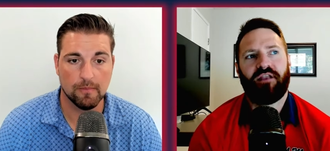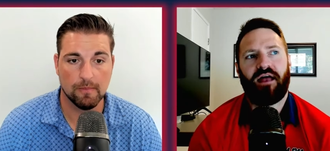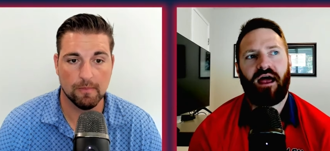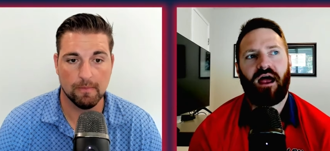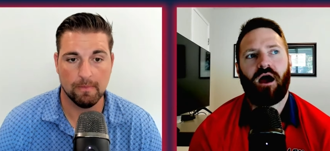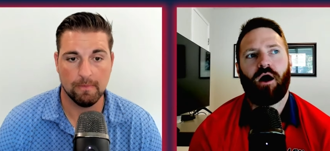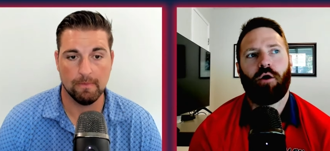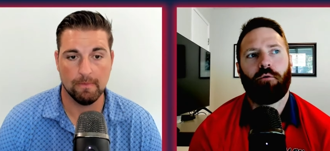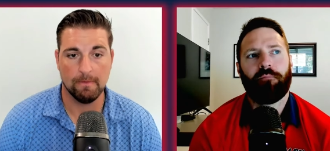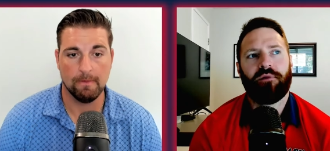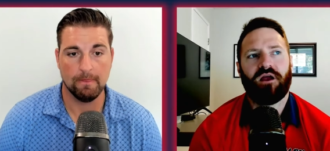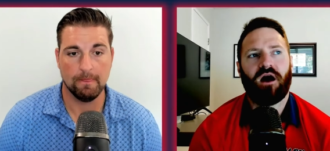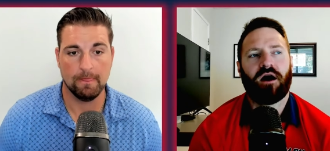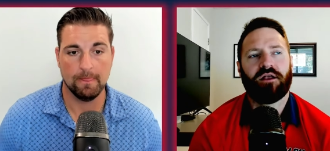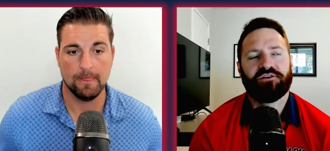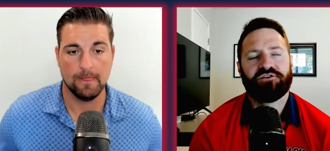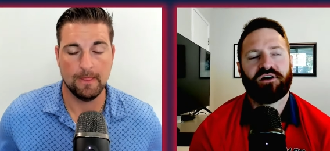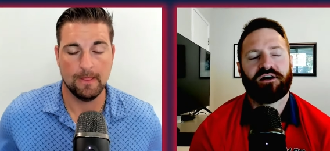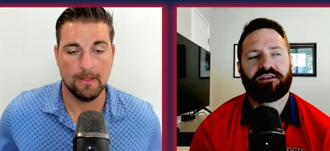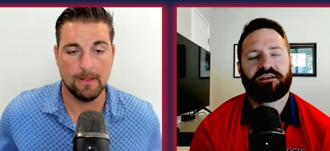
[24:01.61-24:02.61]
Speaker 1: now,
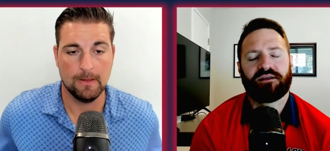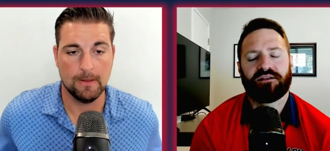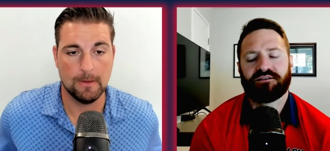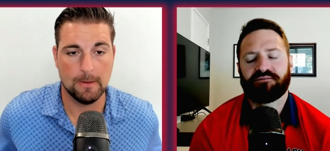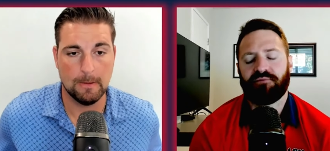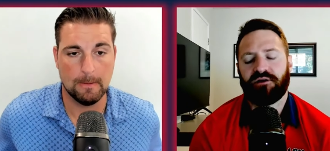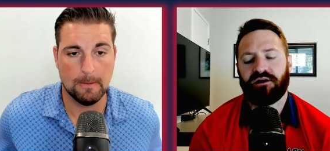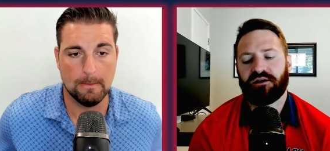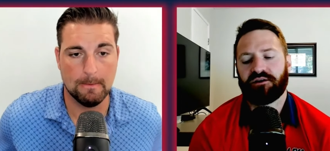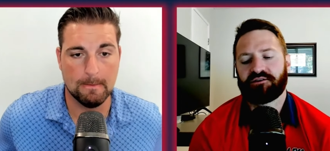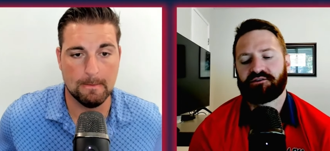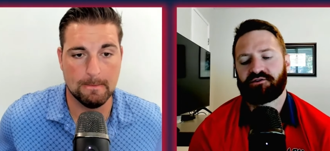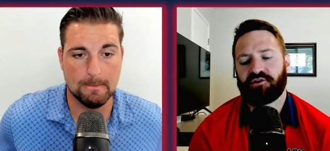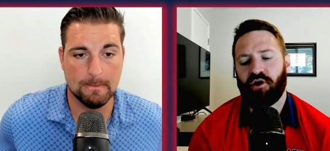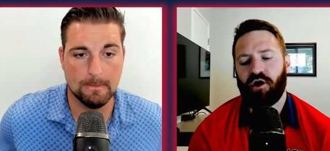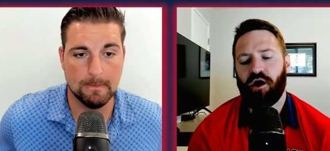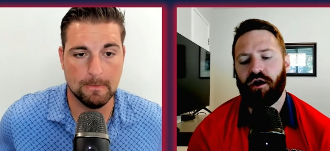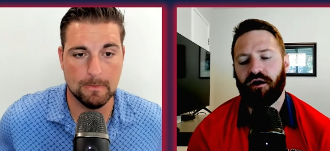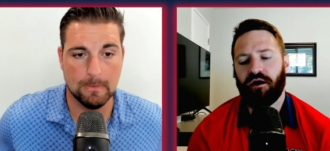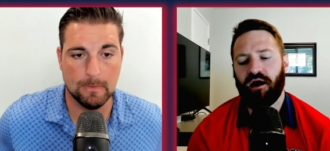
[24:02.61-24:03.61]
beyond Judkins being a
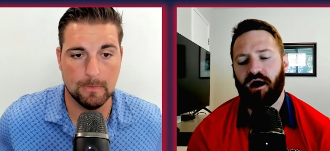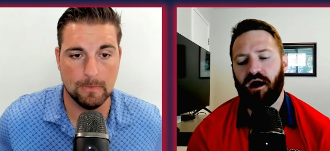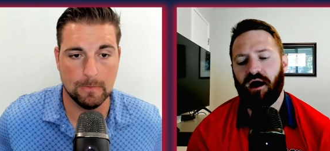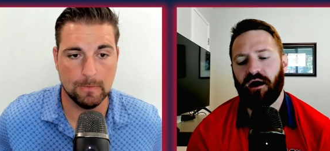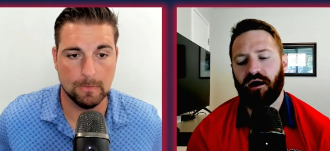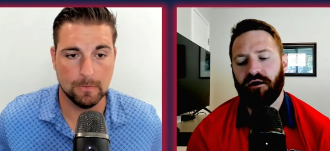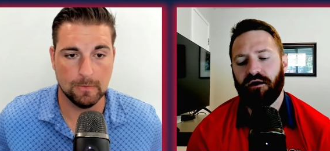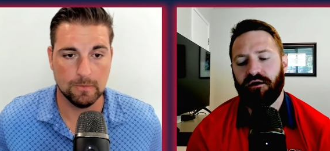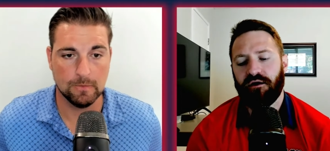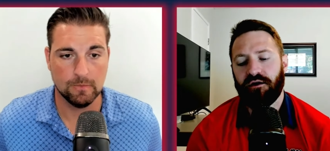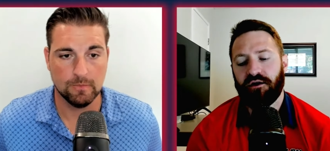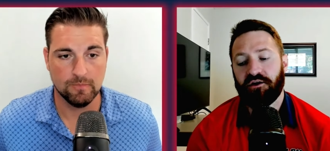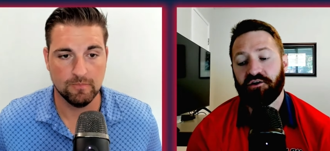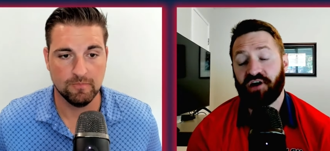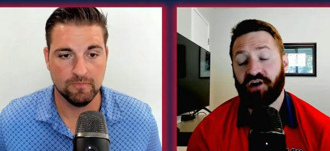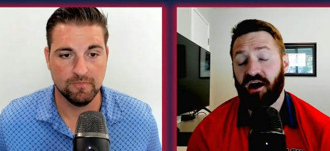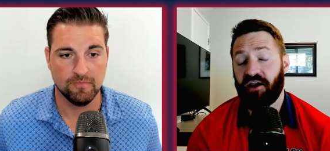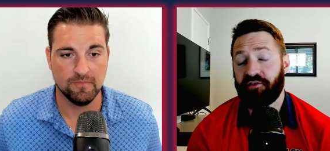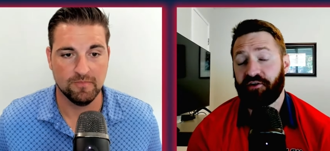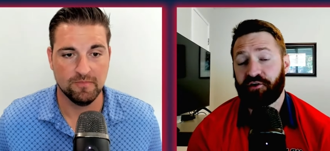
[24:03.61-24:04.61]
star, uh,
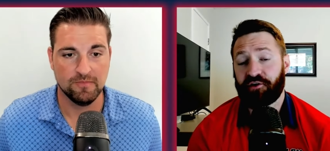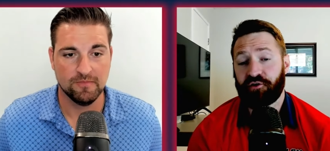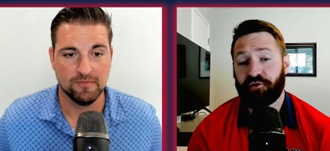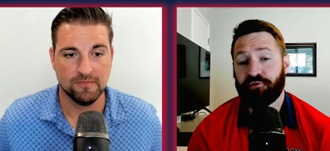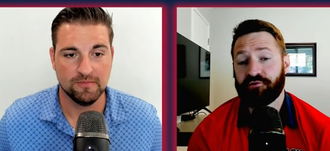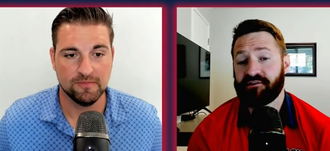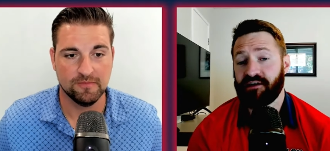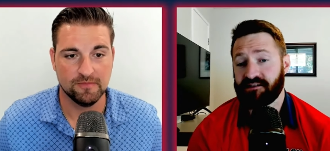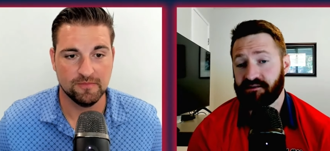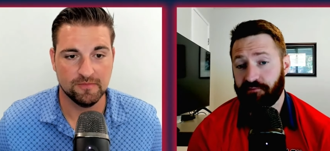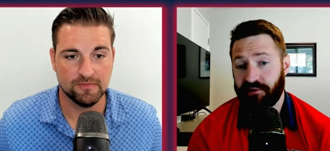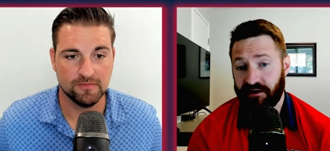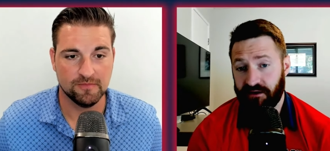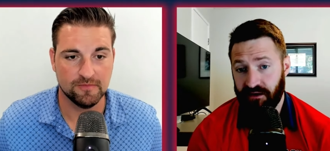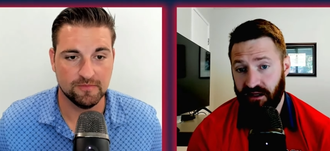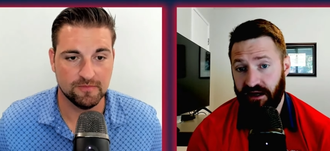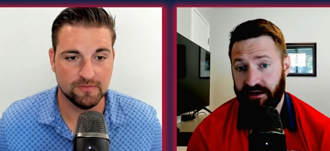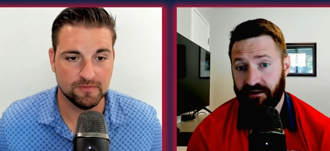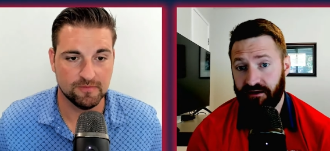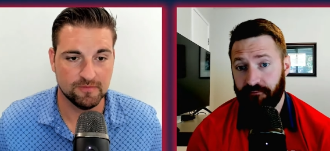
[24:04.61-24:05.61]
Jonathan Cruz has a big
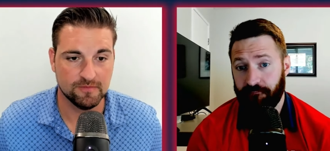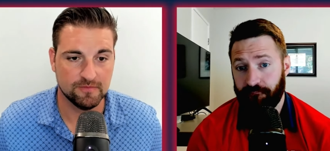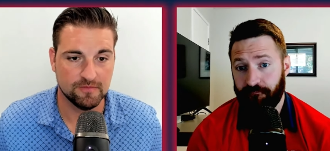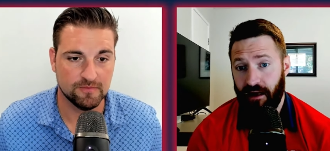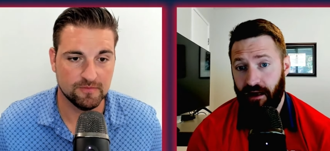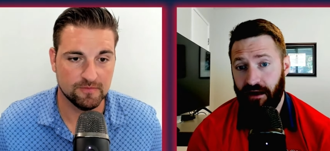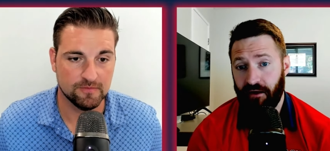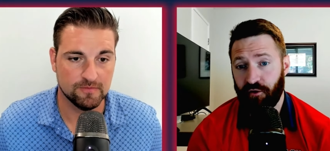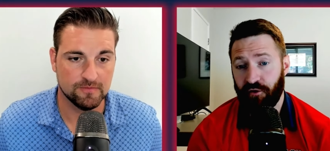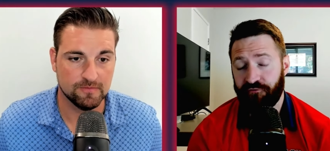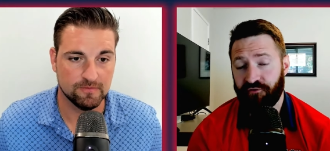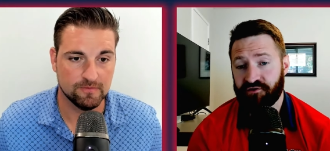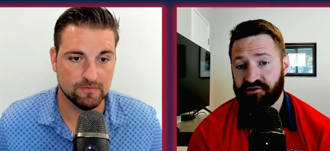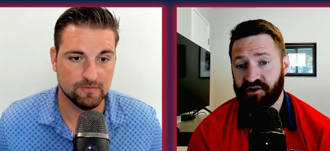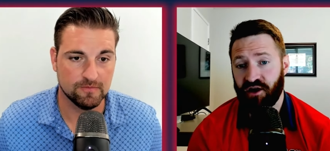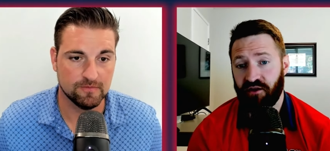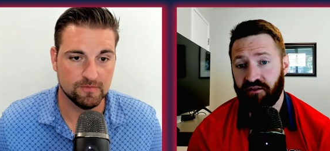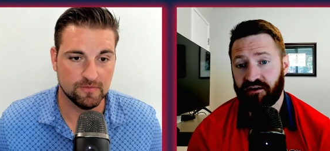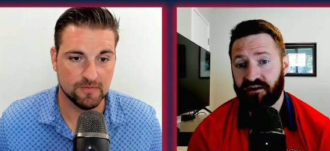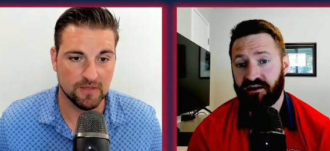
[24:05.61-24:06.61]
leg. I don't know if you
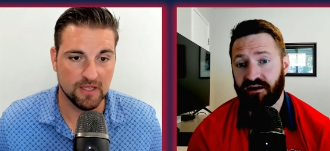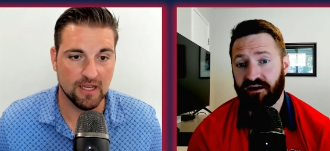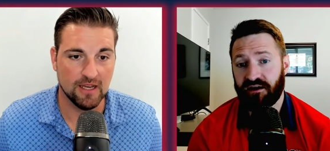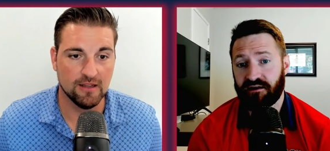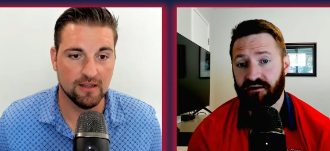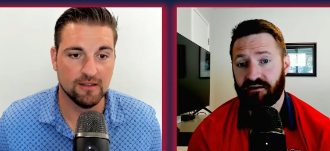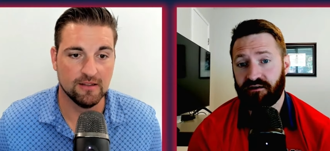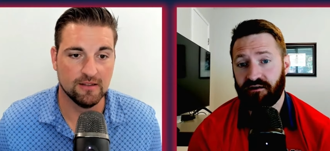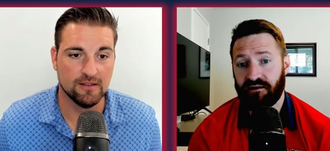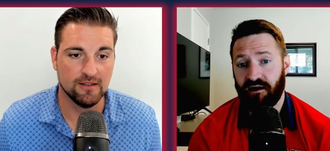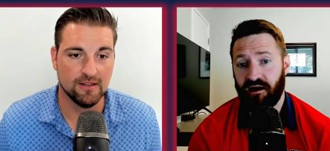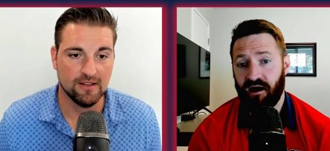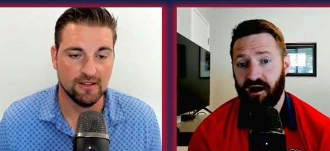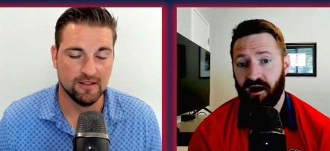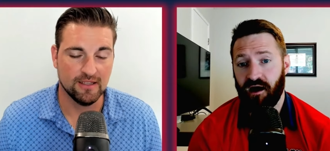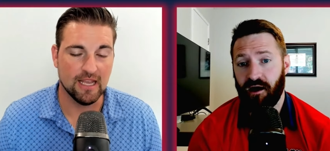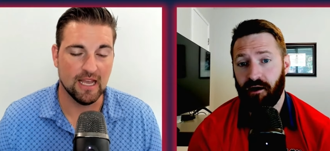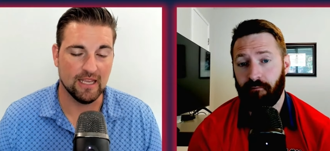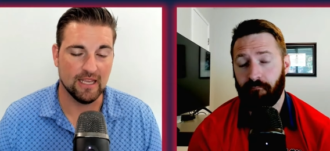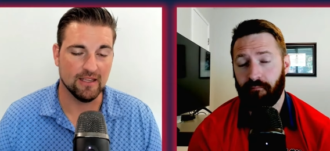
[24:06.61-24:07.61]
saw the kick.
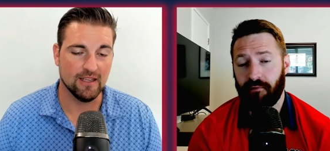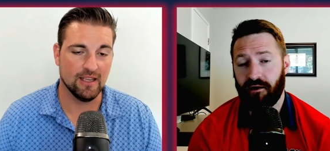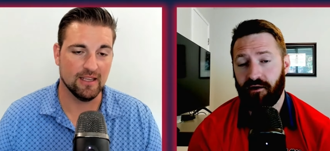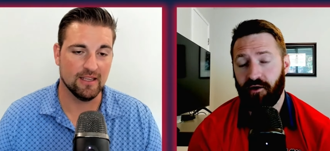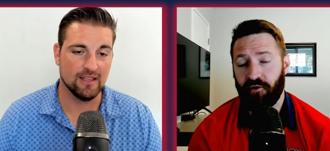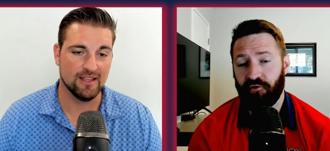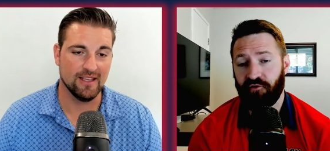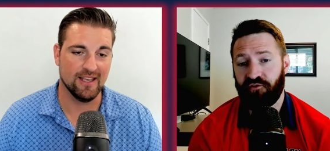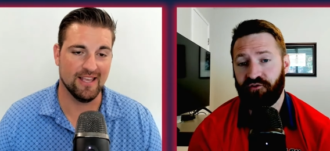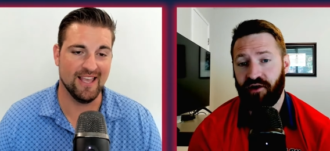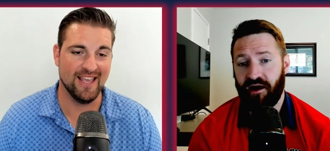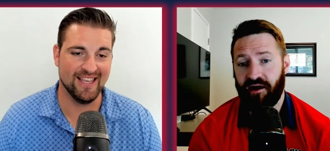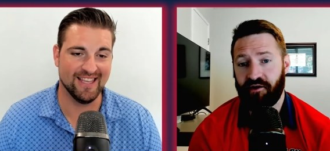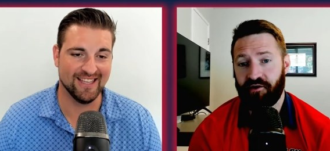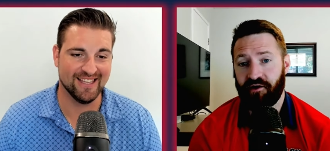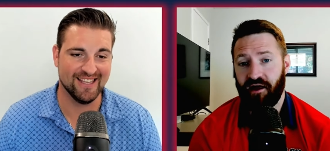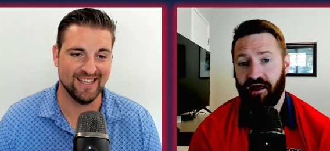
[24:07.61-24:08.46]
Yeah. Um, yeah, he, um,